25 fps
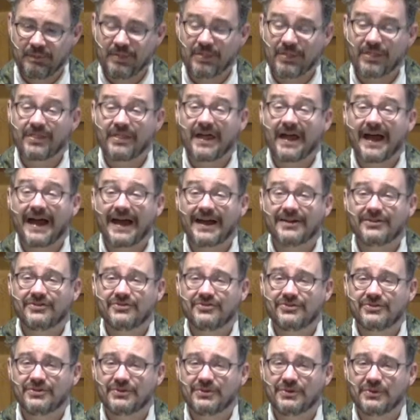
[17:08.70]
That's
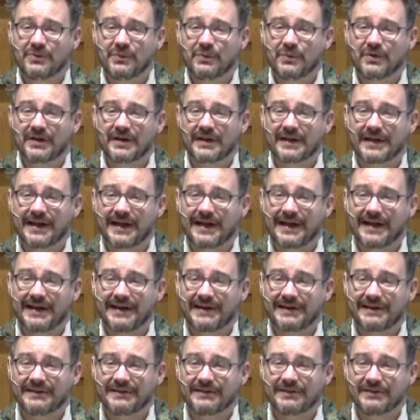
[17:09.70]
where God
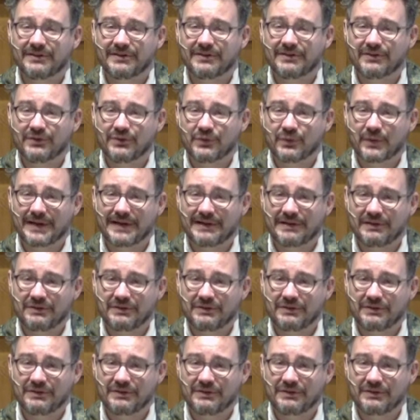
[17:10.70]
dwells.